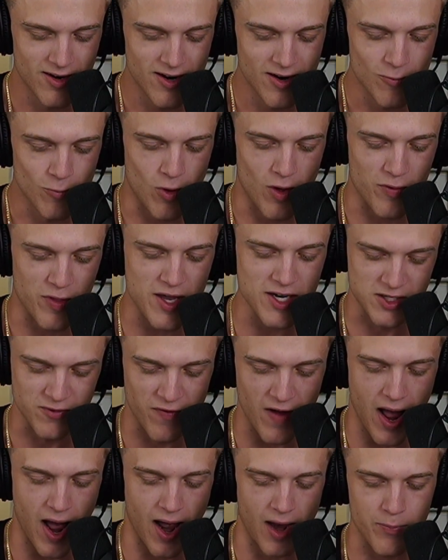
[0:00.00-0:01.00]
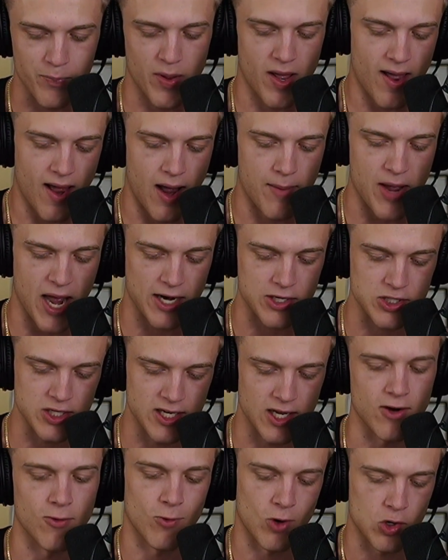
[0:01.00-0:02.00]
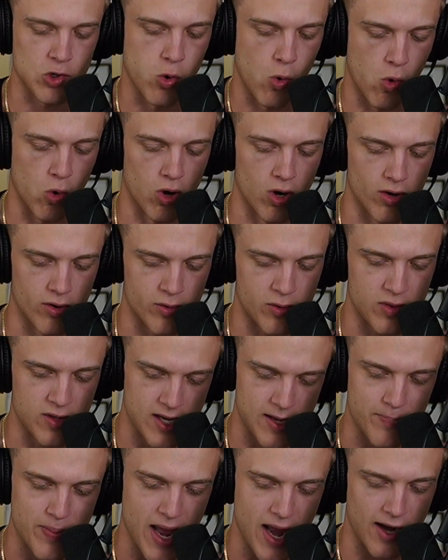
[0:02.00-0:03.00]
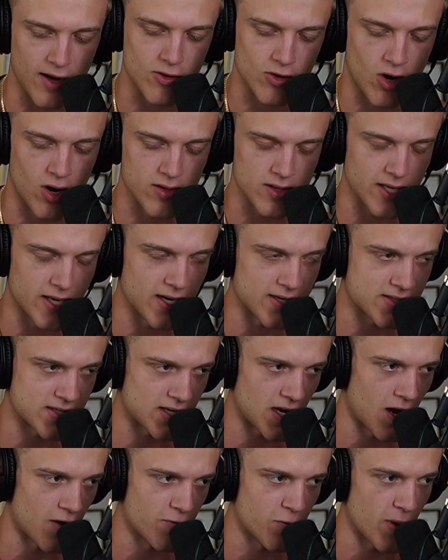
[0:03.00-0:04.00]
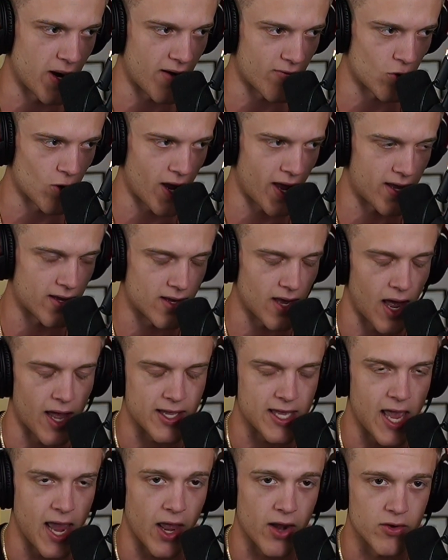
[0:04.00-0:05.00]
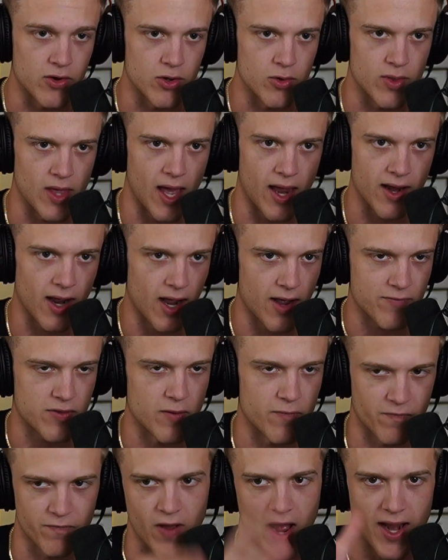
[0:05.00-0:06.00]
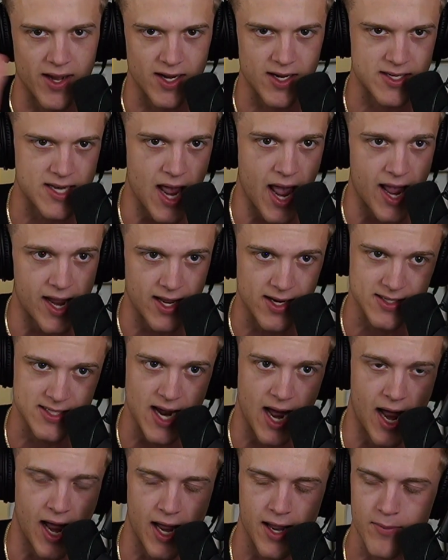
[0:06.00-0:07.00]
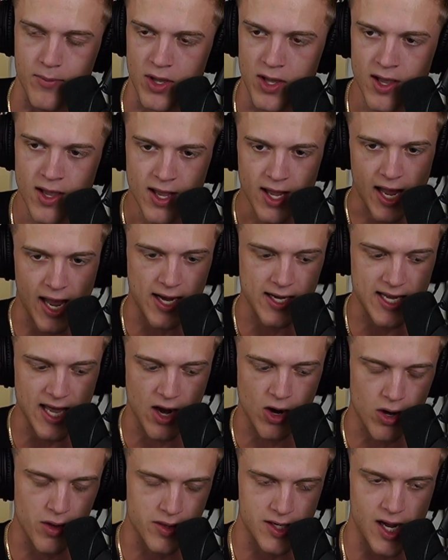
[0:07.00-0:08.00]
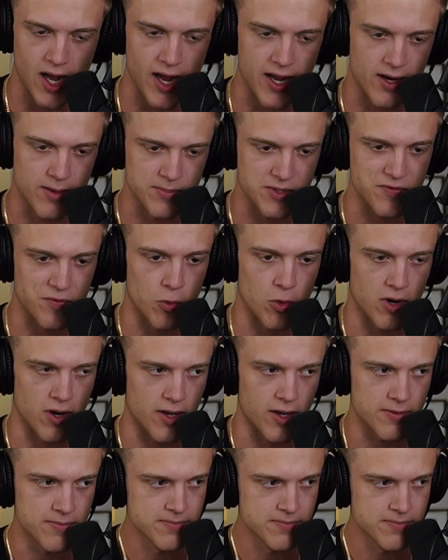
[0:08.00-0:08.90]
Well, this VOD, but I'm actually going to record the pain gauntlet itself whenever I, I can do that. I have to find a day and time and get all the items for it.